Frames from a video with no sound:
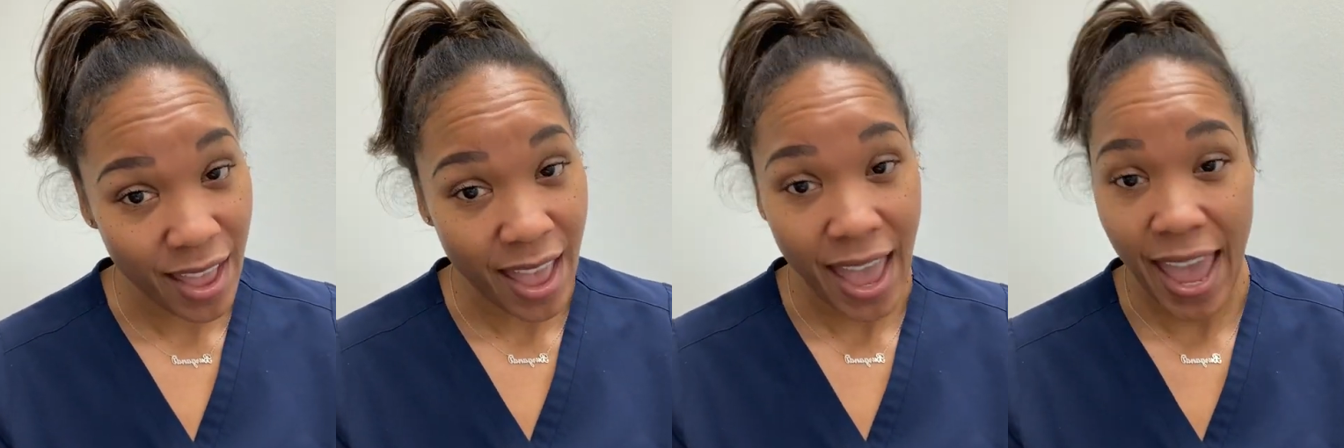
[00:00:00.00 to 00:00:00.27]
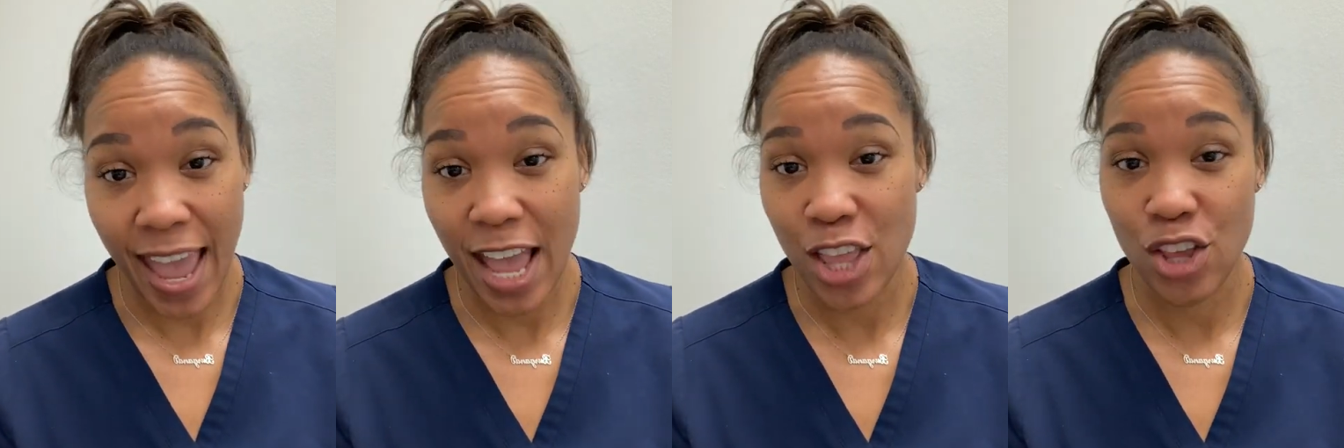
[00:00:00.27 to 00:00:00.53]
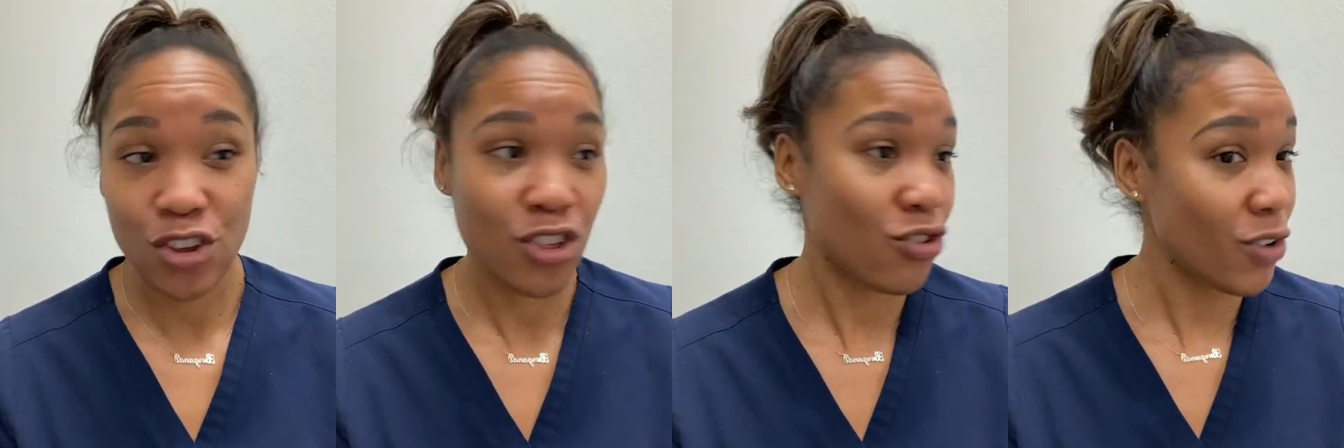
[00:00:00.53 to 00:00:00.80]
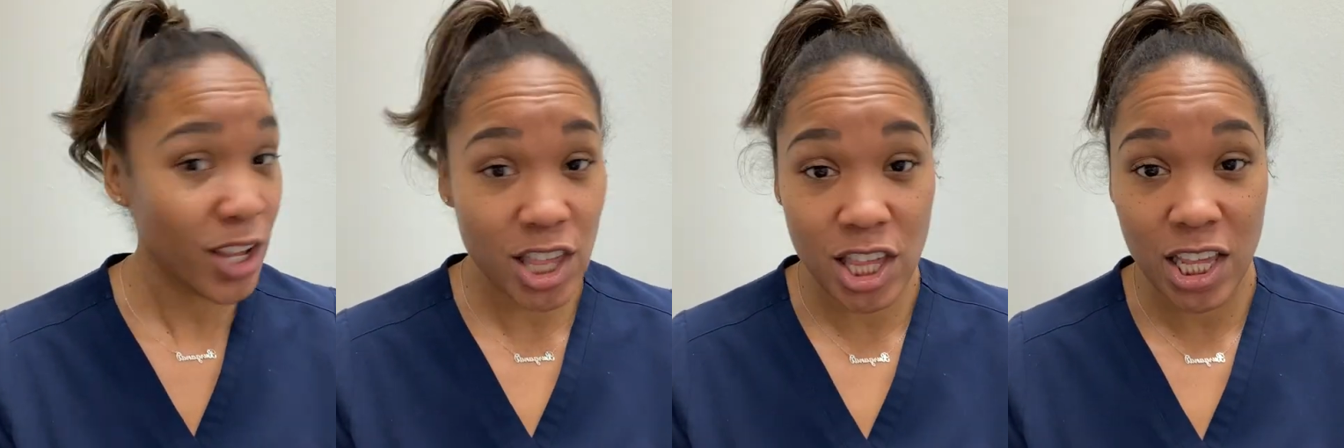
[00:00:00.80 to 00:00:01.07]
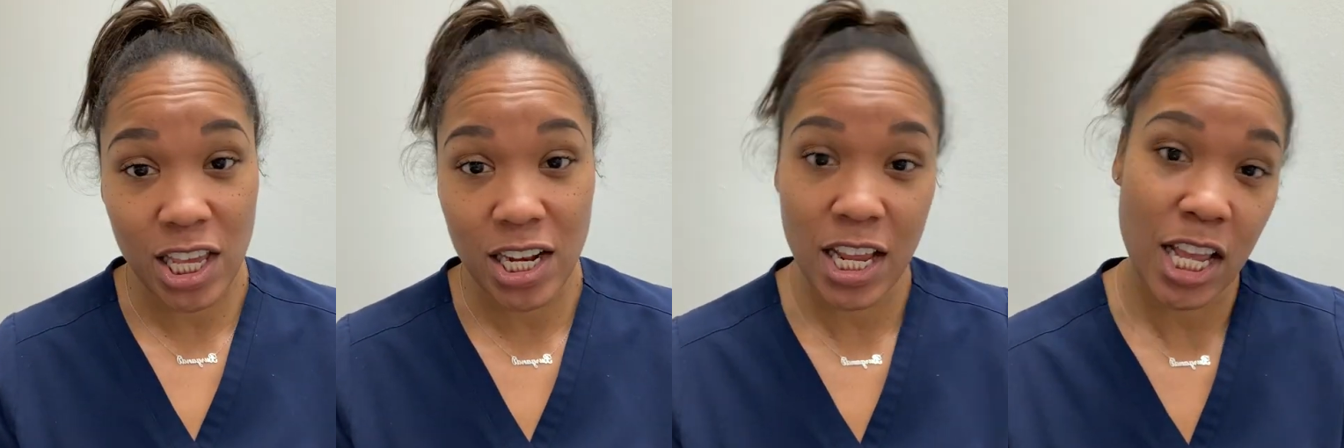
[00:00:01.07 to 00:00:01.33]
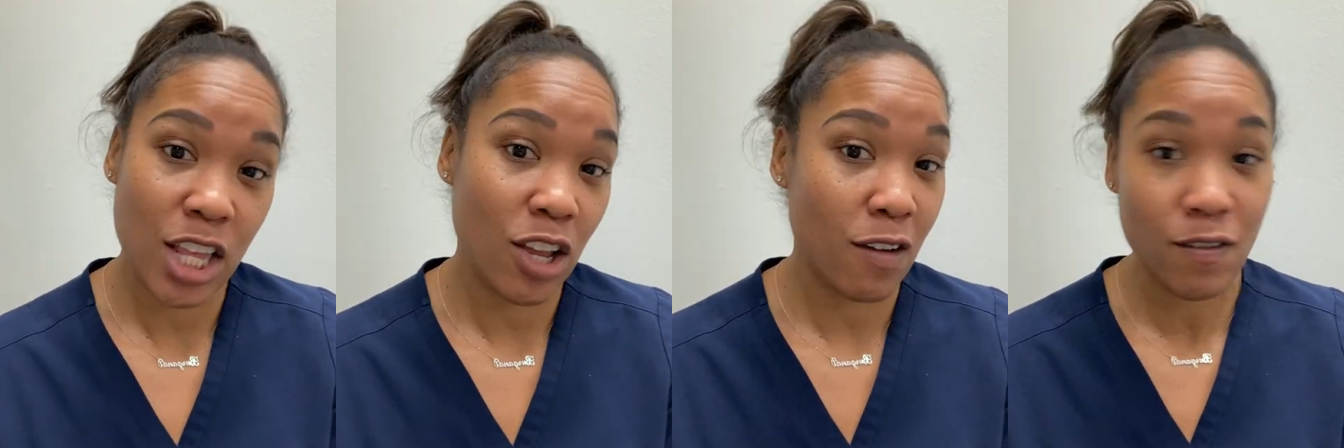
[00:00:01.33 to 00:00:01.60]
and you're stretching
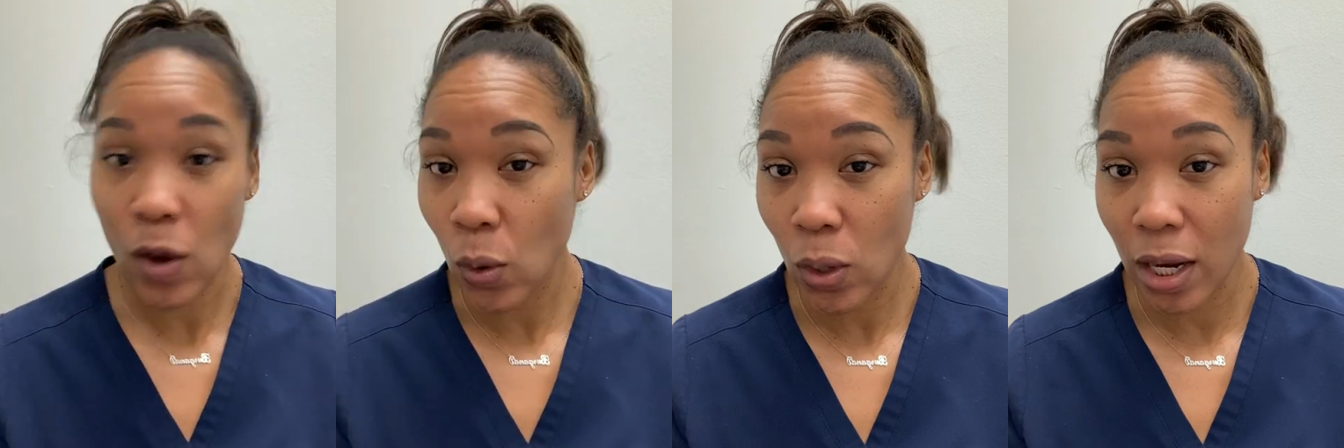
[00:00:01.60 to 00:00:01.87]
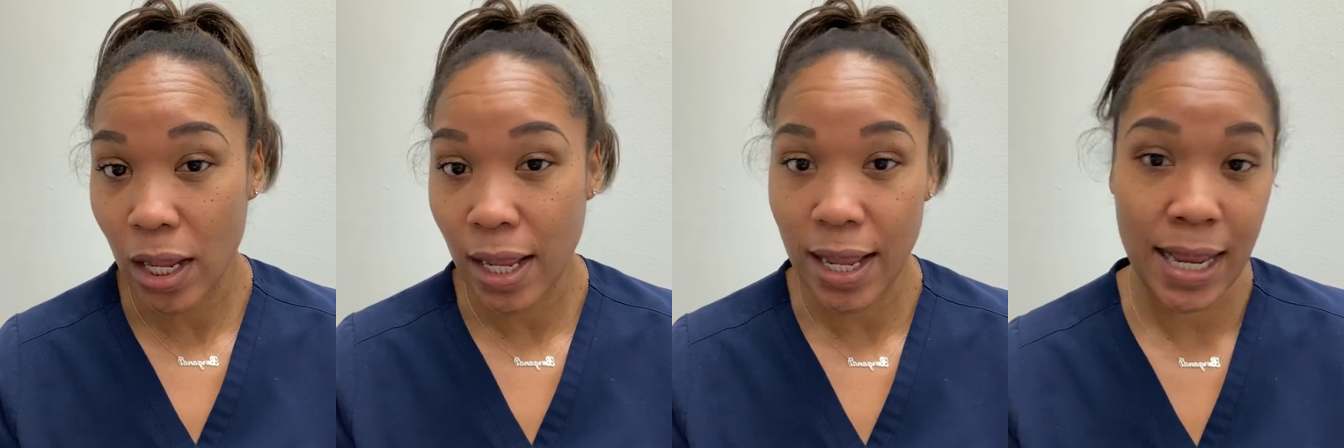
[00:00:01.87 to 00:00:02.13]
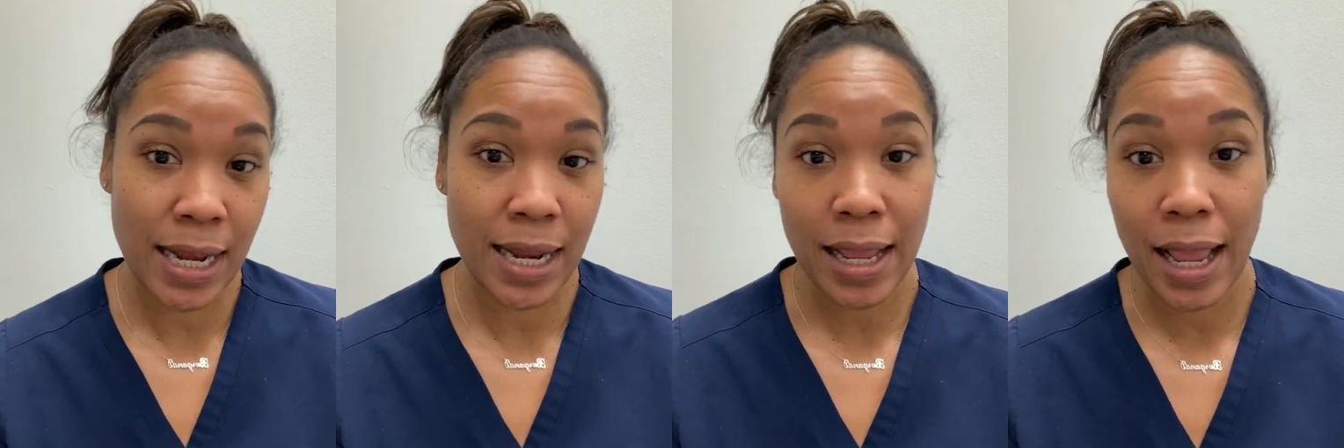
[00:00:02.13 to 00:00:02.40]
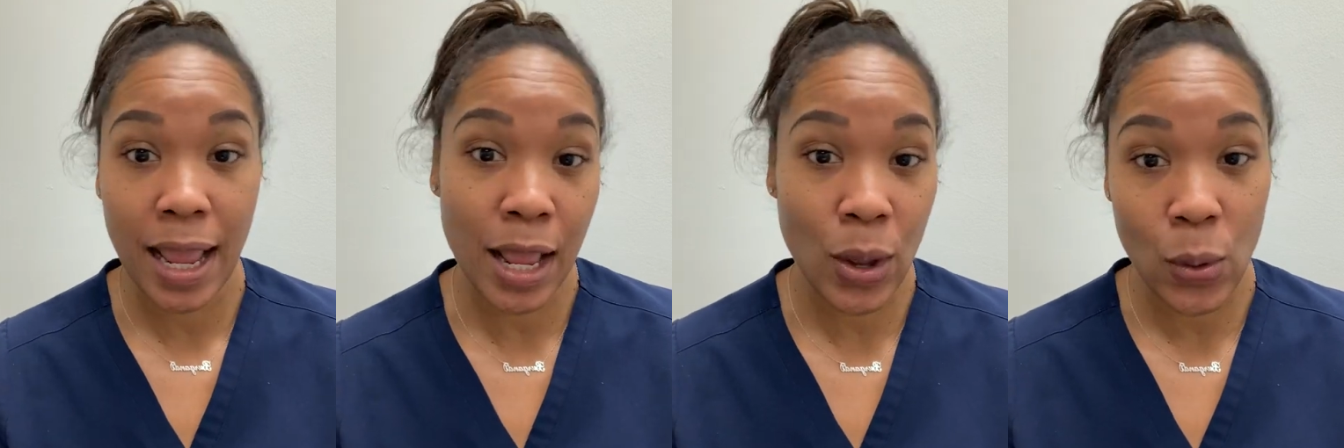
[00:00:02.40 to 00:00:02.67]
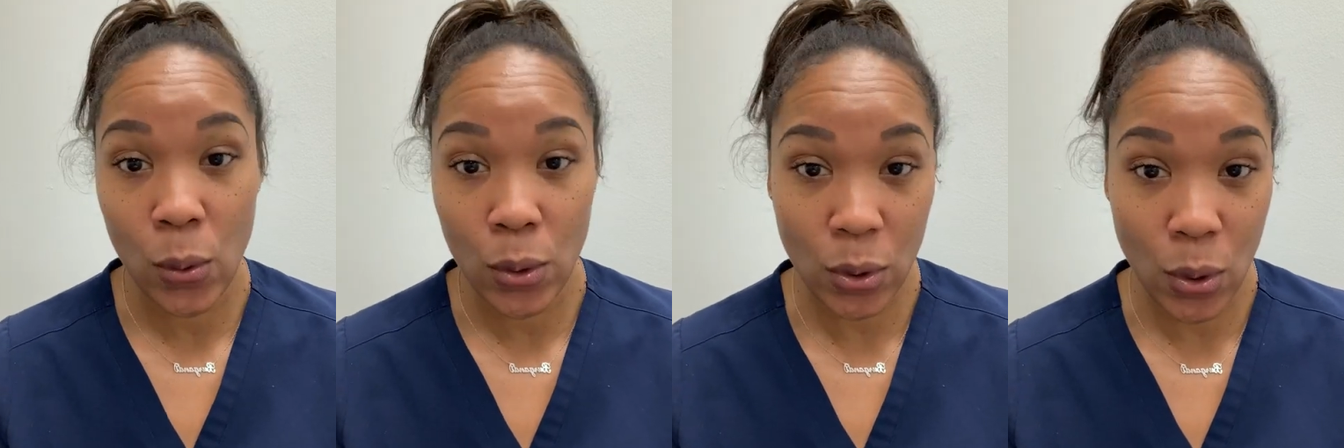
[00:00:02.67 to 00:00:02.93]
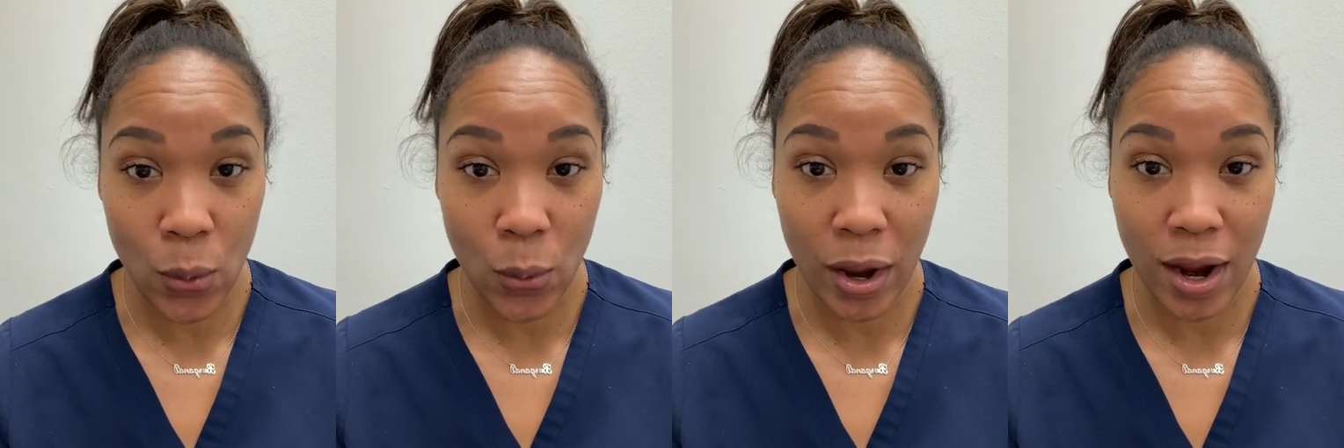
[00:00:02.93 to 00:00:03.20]
and you're rolling and they ain't going
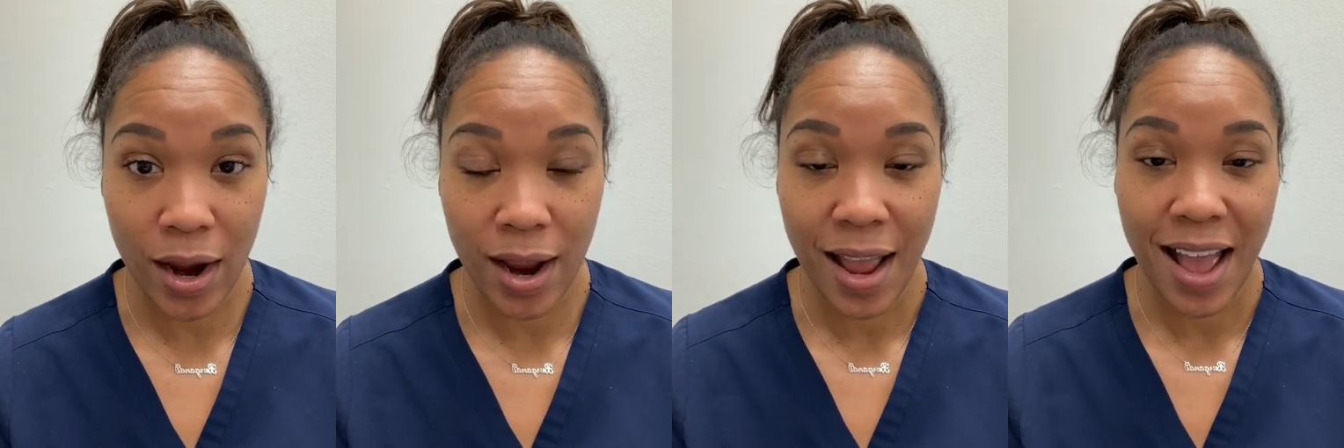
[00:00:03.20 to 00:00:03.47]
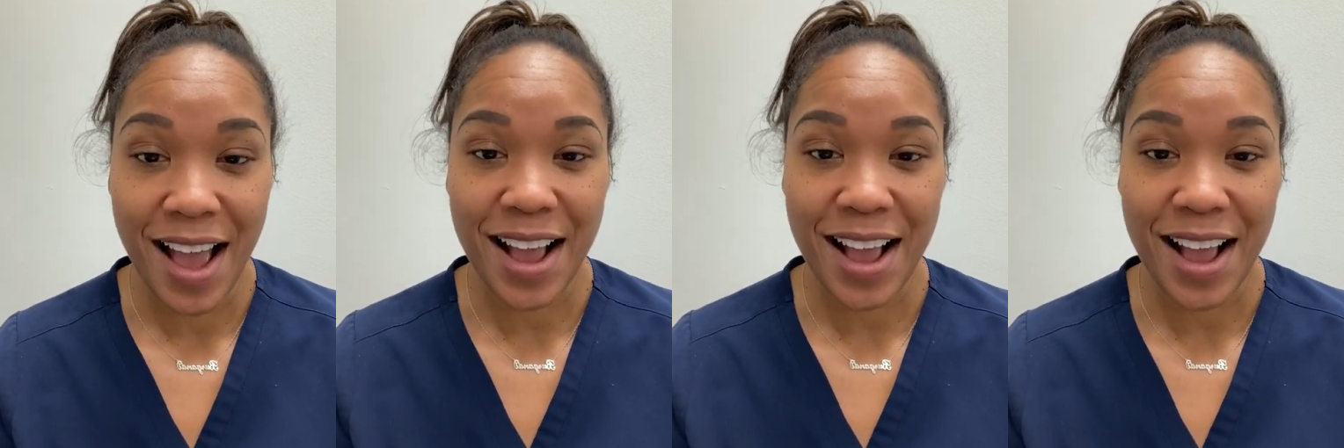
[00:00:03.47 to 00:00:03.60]
nowhere,